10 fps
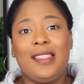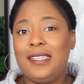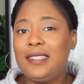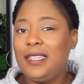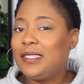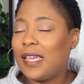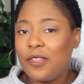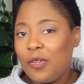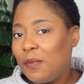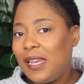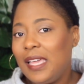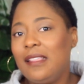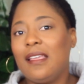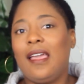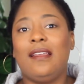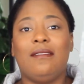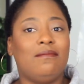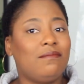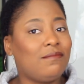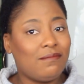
and these things accumulate, and